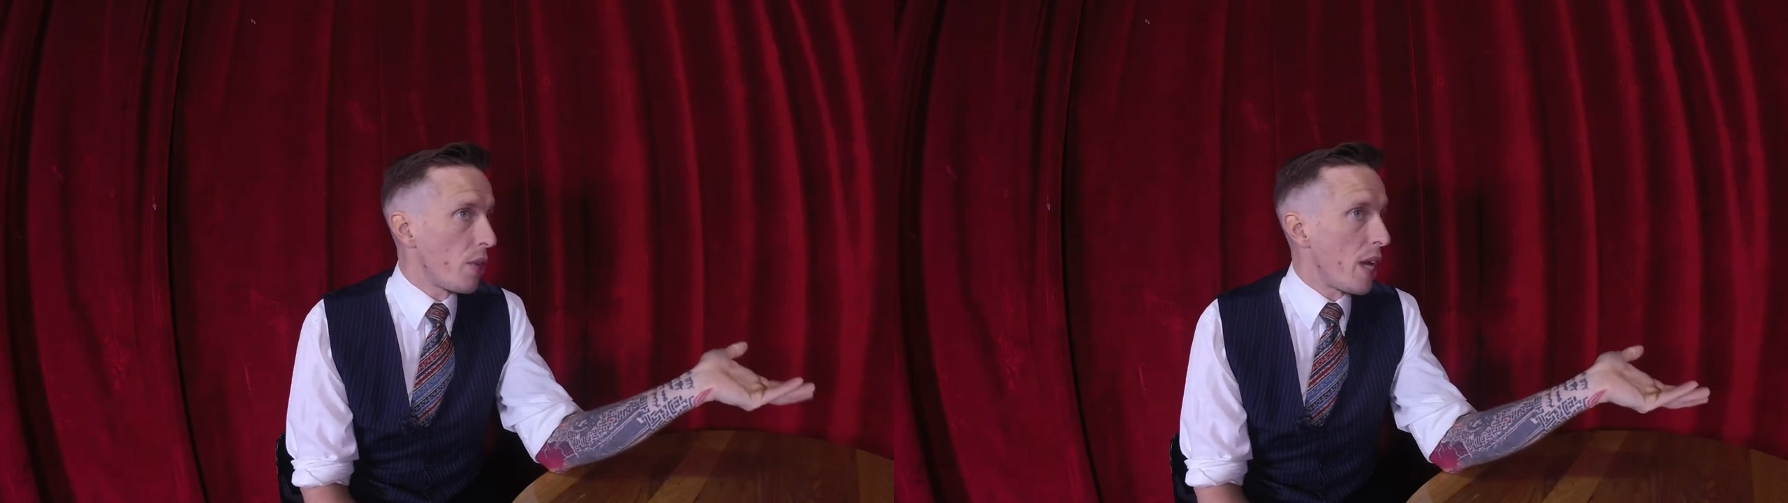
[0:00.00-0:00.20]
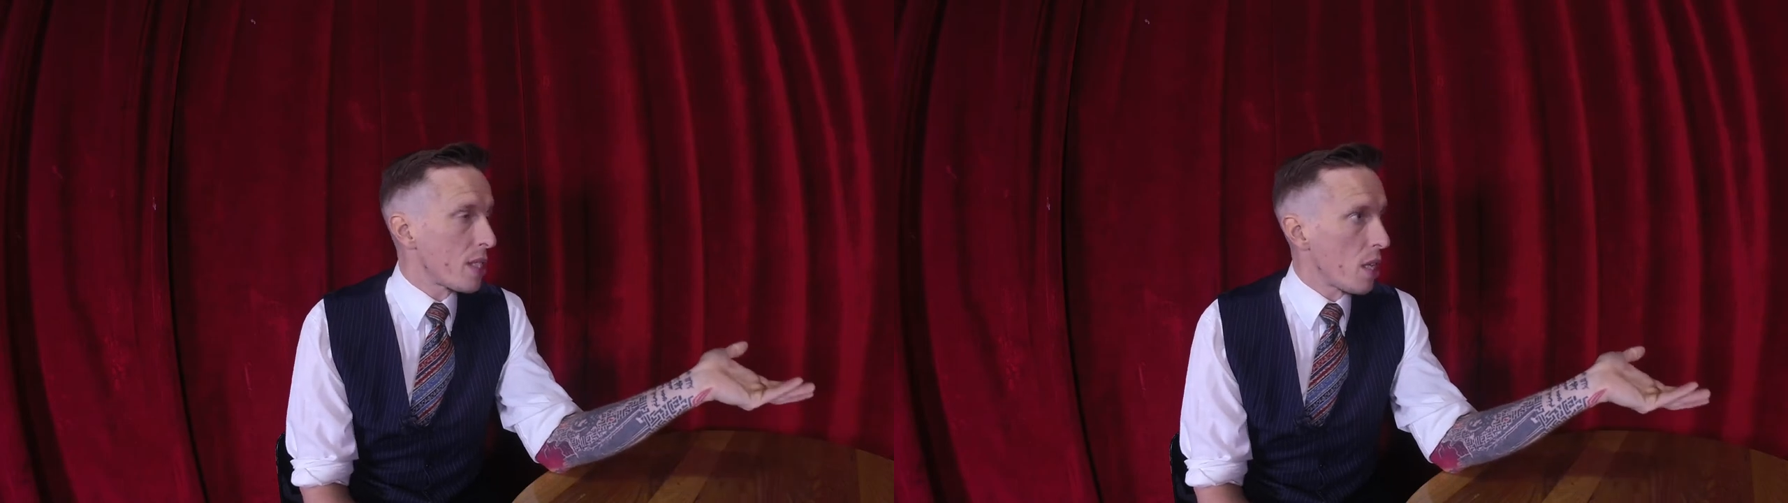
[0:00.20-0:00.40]

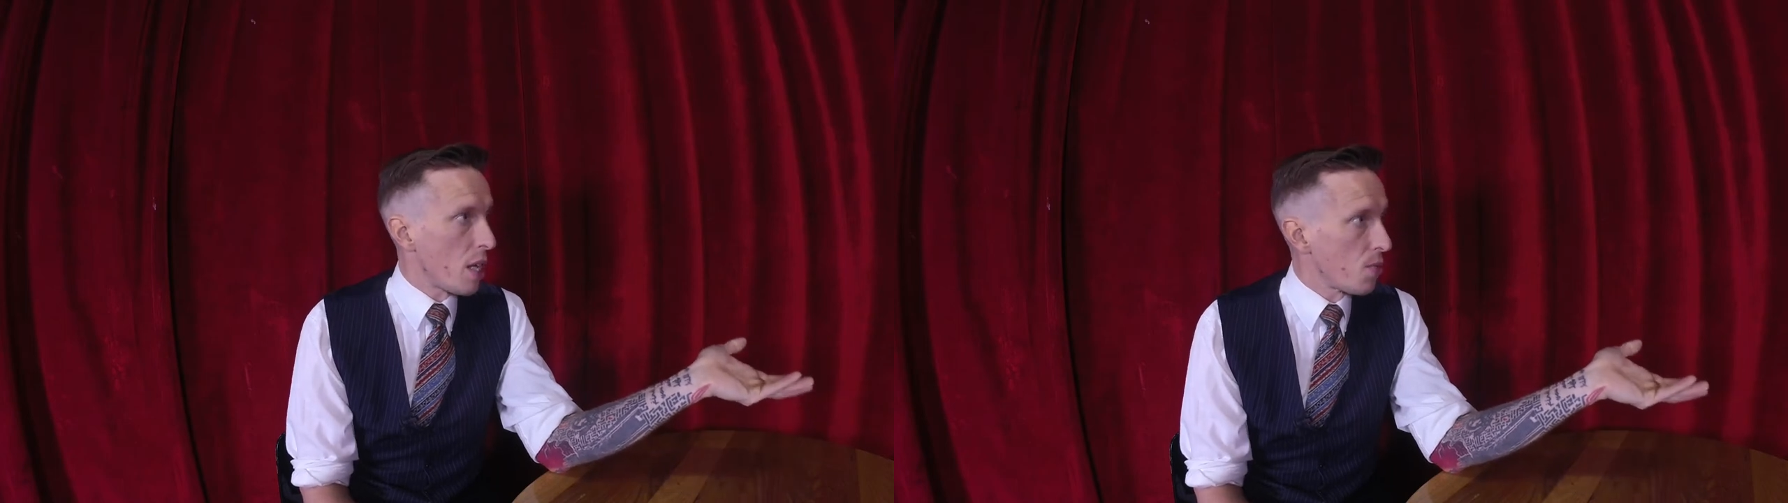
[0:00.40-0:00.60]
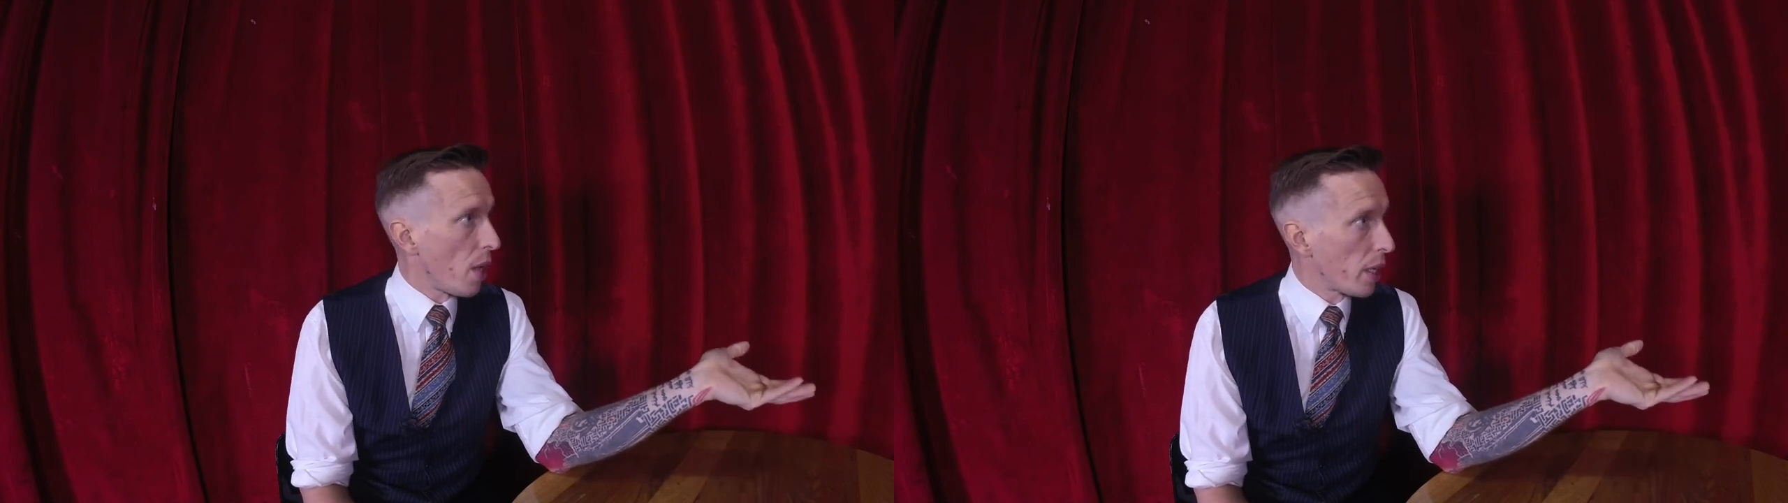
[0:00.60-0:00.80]
of it as,
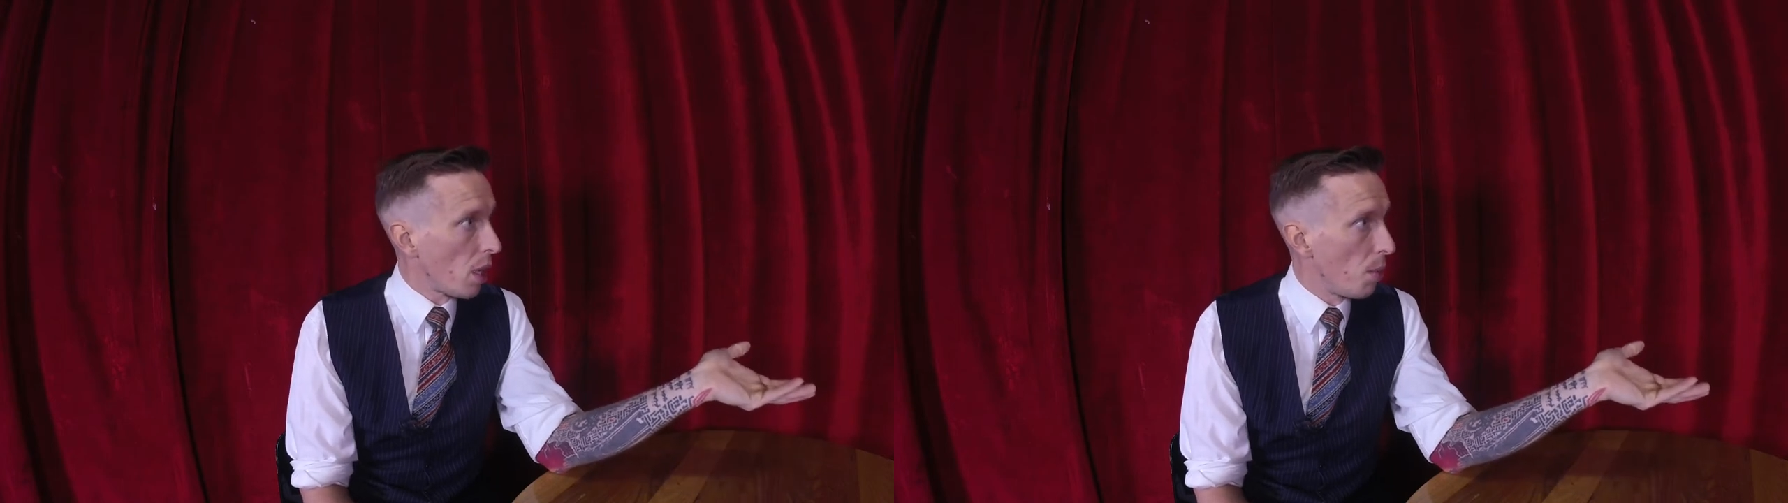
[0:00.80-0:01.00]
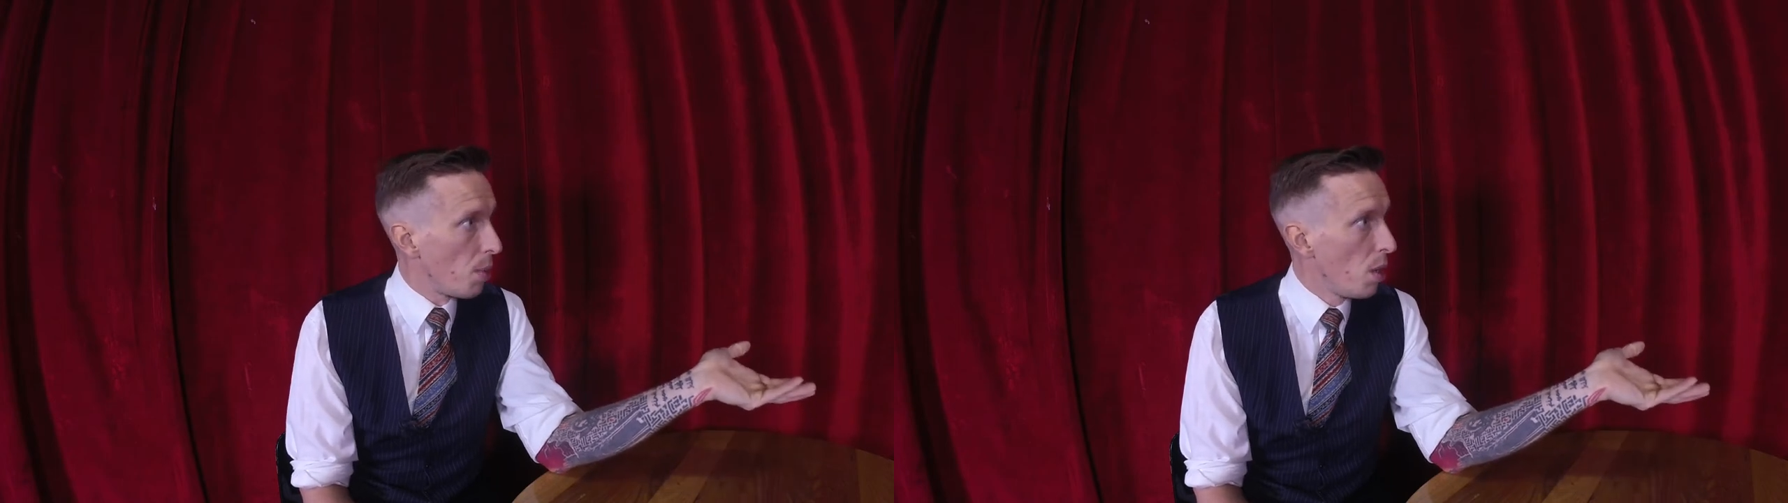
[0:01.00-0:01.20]
as Fight
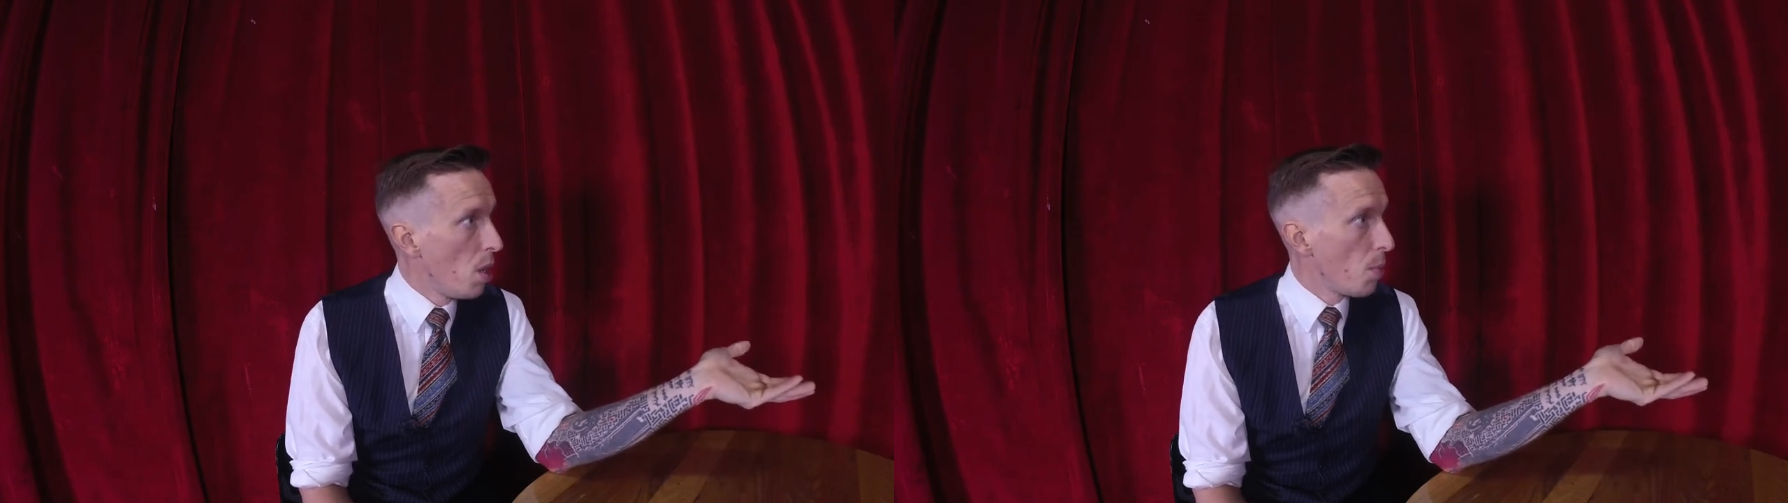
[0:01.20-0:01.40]
Club.